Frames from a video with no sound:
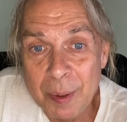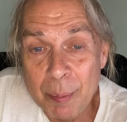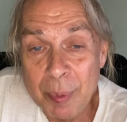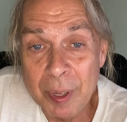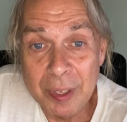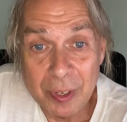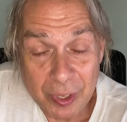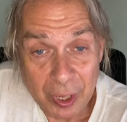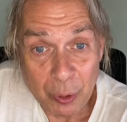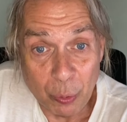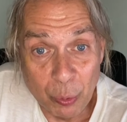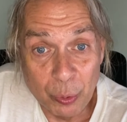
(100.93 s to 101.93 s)
But as I
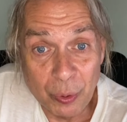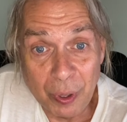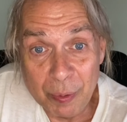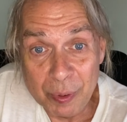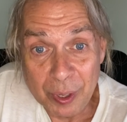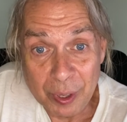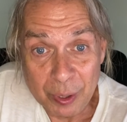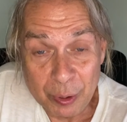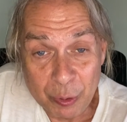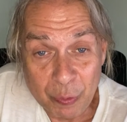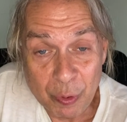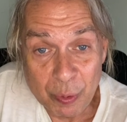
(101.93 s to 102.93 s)
got older, I got
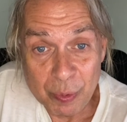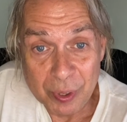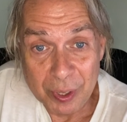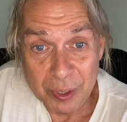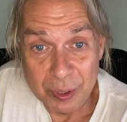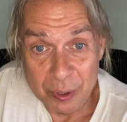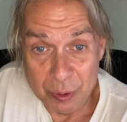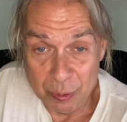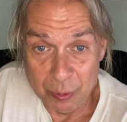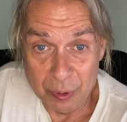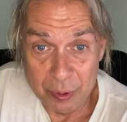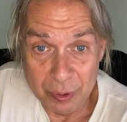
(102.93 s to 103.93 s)
into films like,
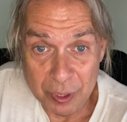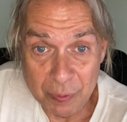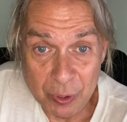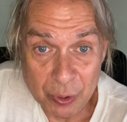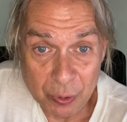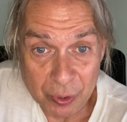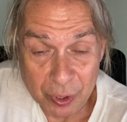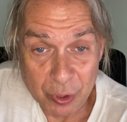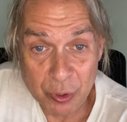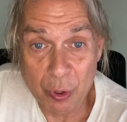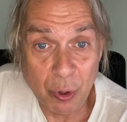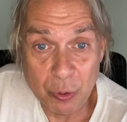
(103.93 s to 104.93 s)
and TV shows like
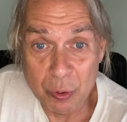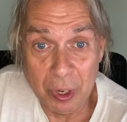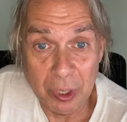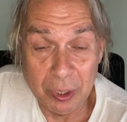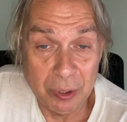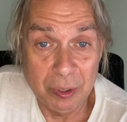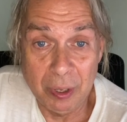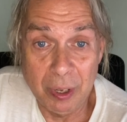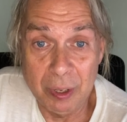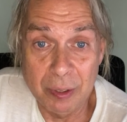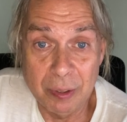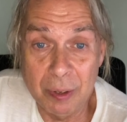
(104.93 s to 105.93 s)
Star Trek
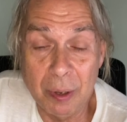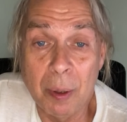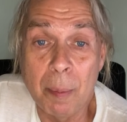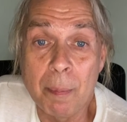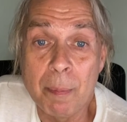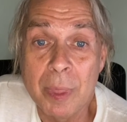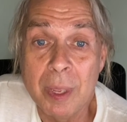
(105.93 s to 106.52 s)
and